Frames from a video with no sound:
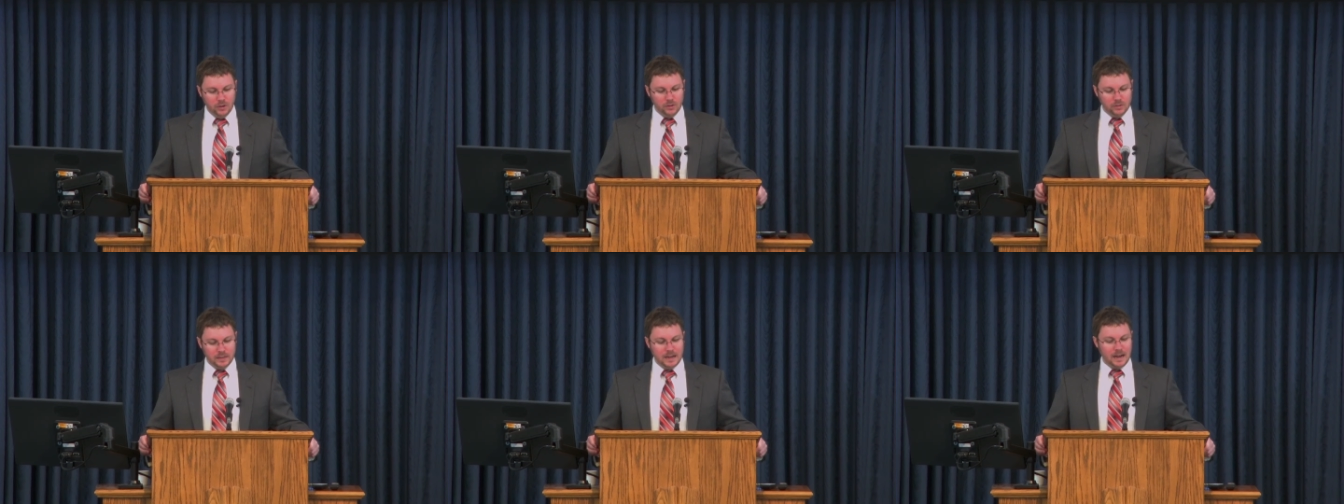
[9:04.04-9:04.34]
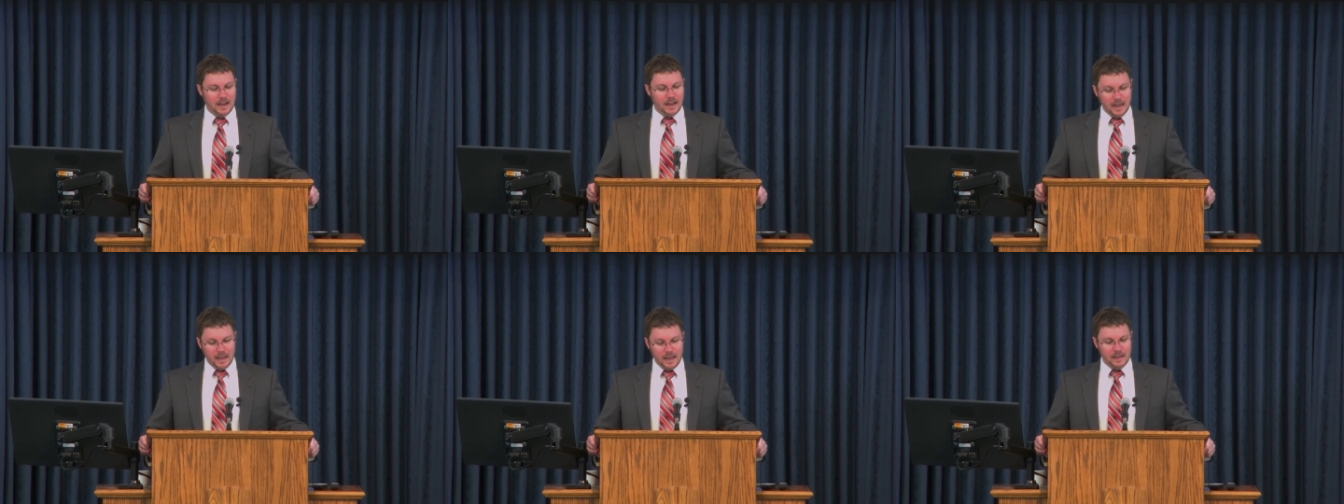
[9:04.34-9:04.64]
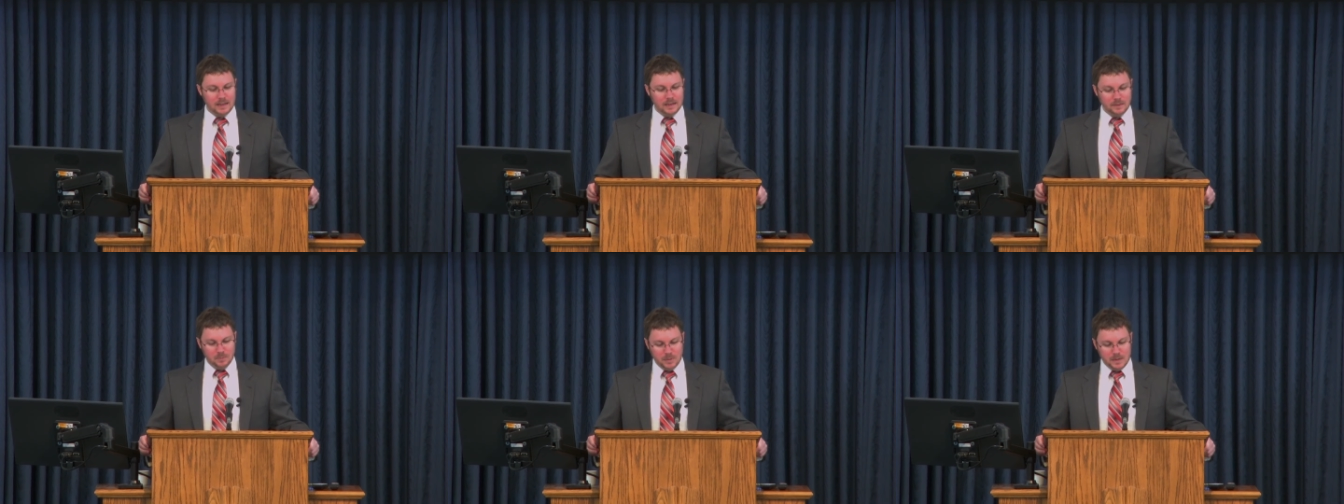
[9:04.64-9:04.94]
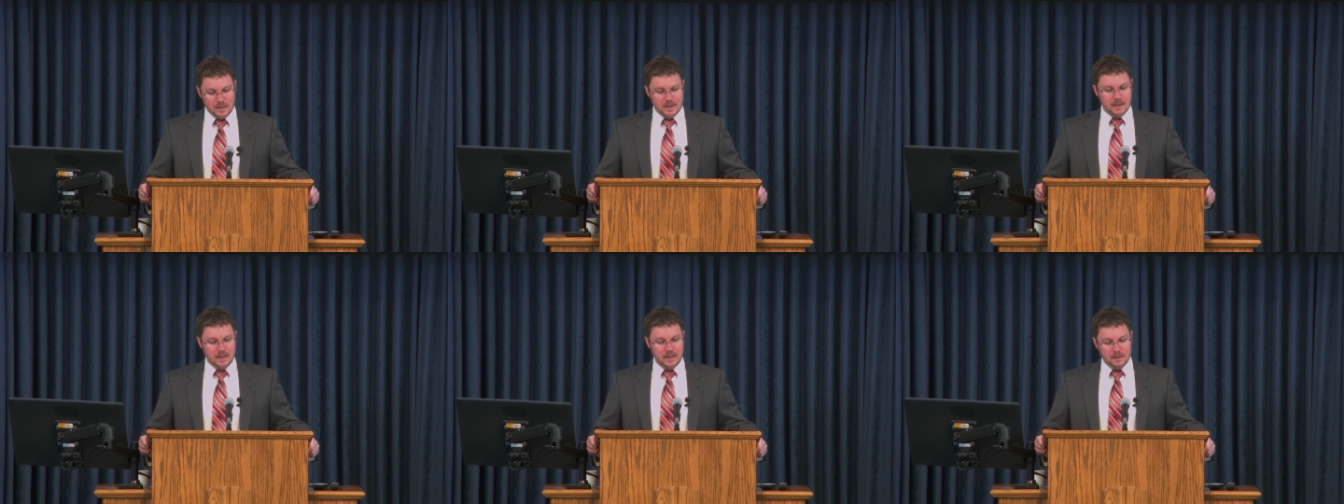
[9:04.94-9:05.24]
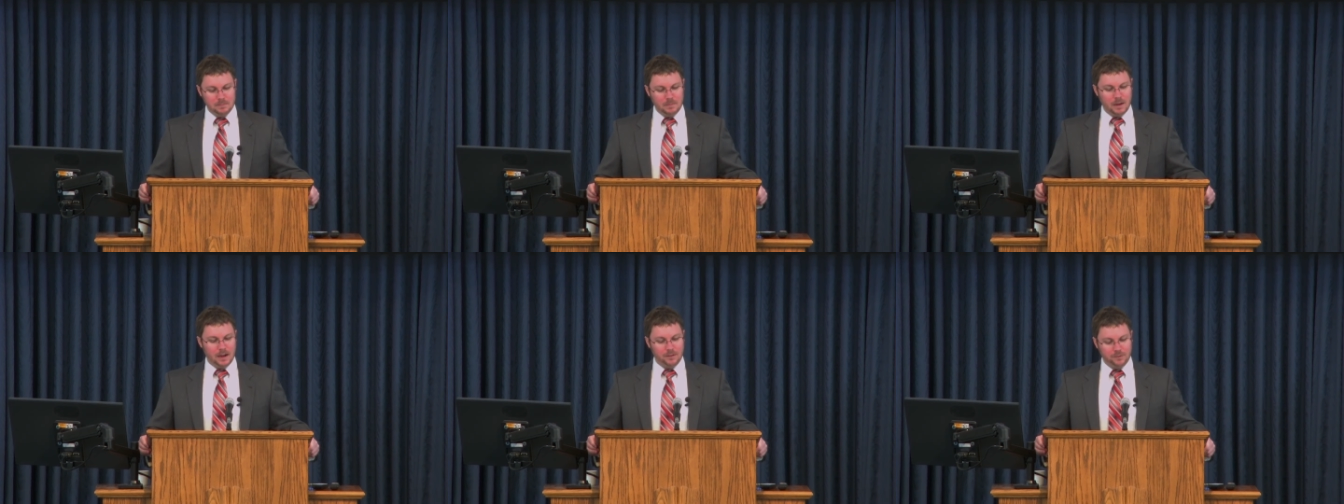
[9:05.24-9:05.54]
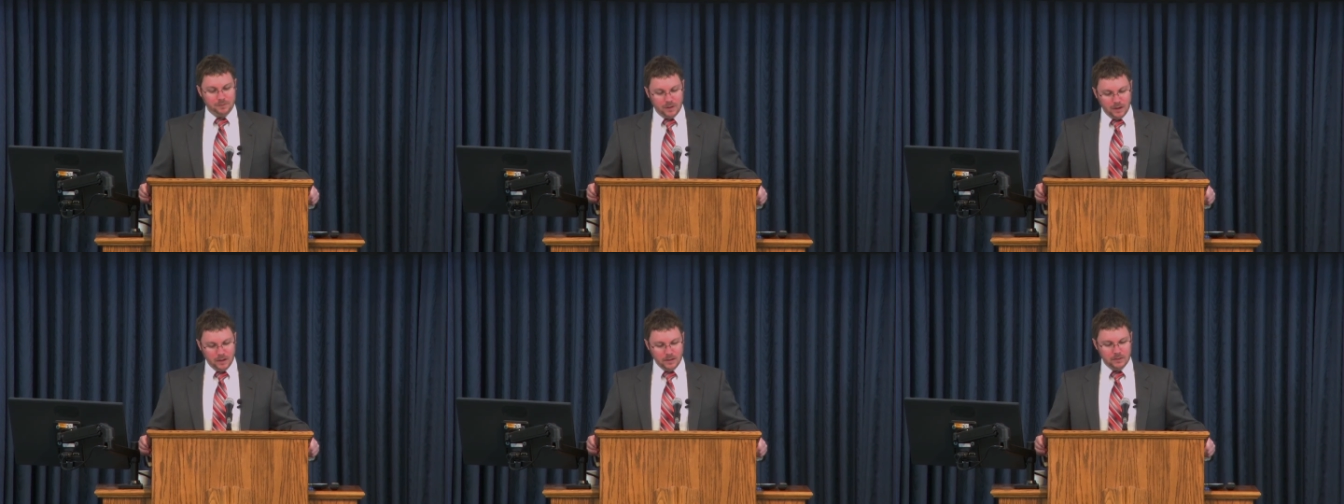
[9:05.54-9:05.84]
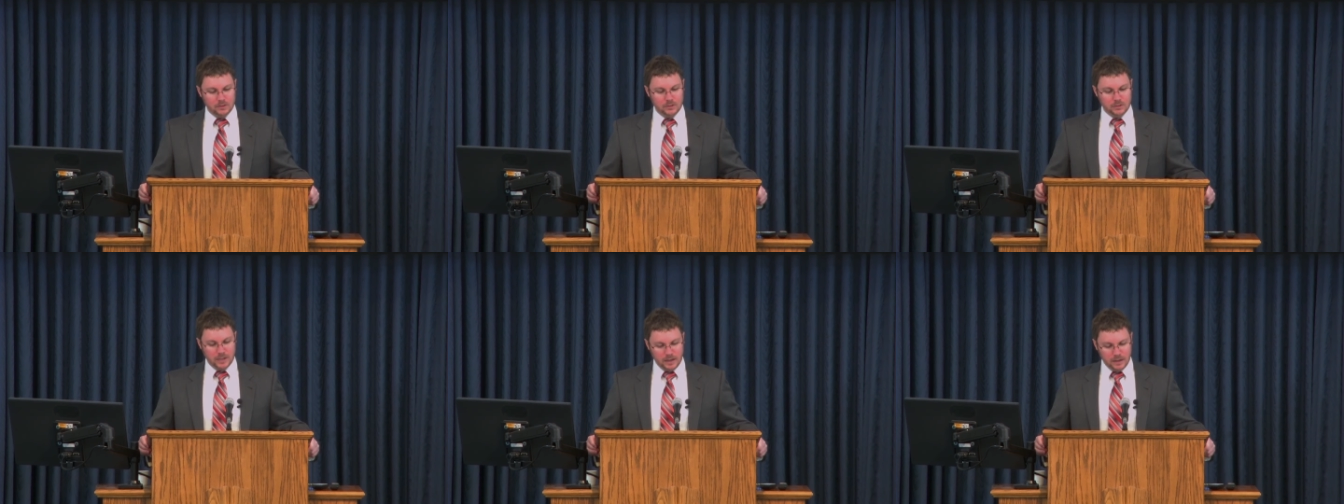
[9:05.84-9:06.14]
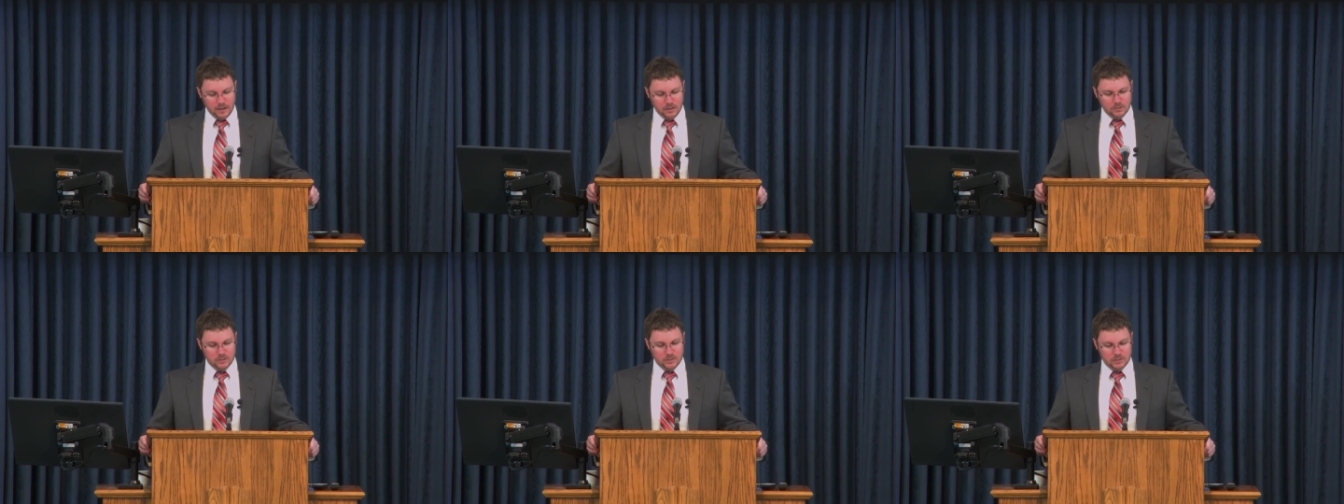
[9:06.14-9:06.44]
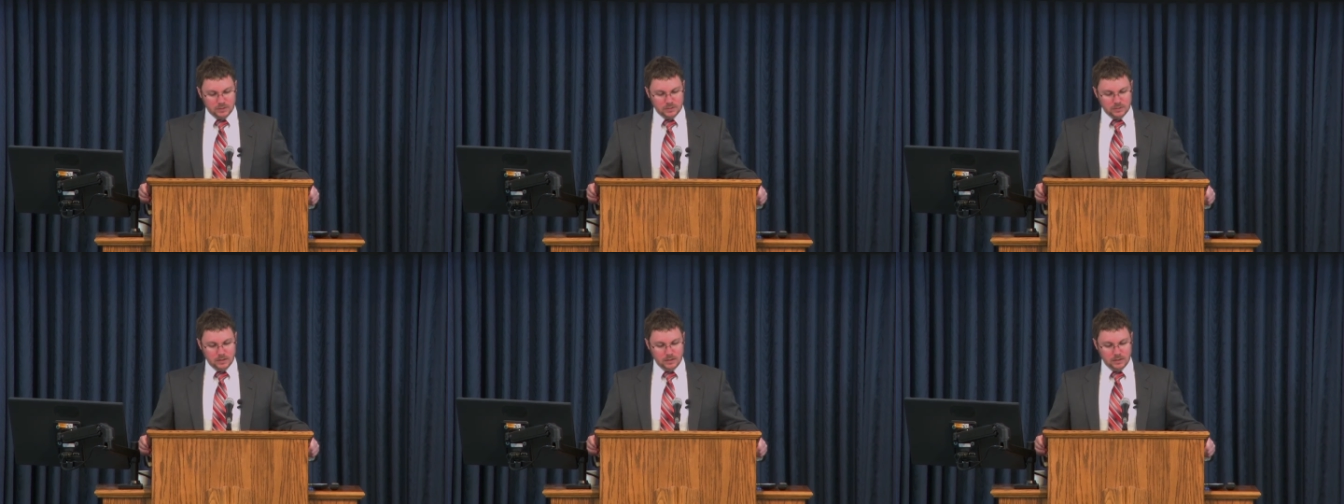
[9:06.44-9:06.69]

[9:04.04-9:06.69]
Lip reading: I had to be in my Father's house?